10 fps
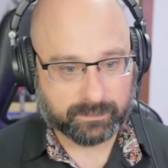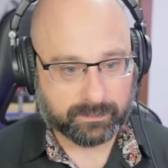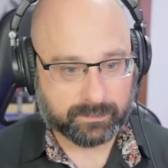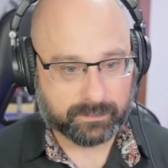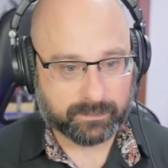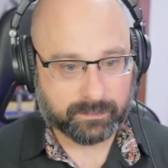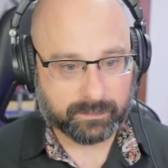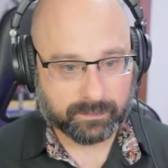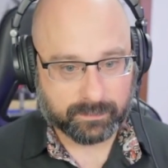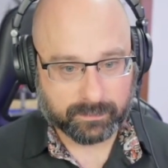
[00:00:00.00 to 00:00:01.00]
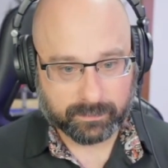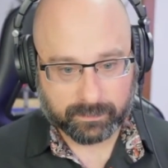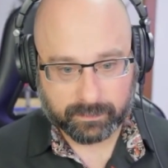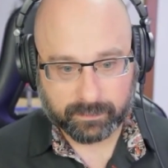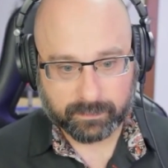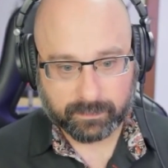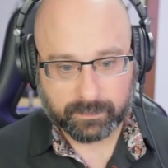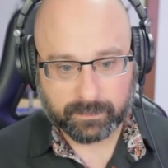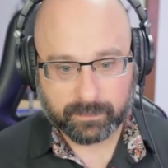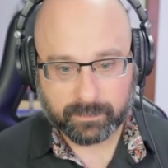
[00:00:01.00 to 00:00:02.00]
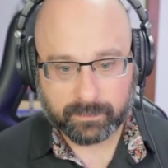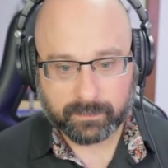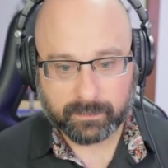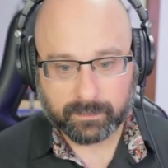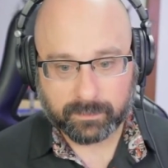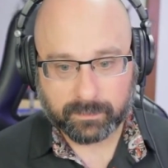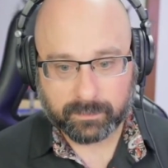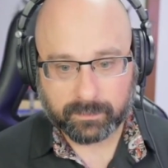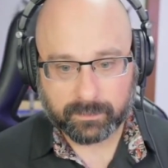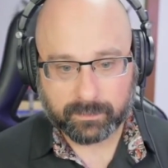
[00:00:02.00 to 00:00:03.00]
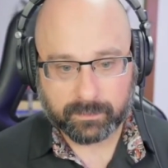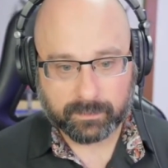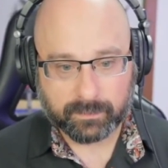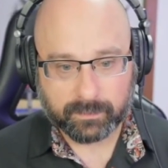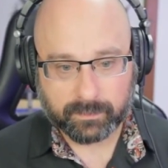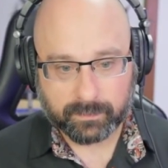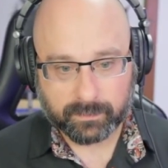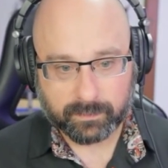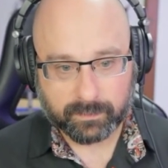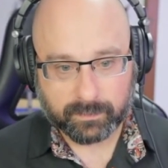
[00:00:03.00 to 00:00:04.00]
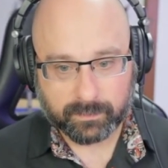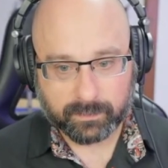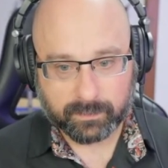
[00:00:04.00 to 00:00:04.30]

No one is speaking in this clip.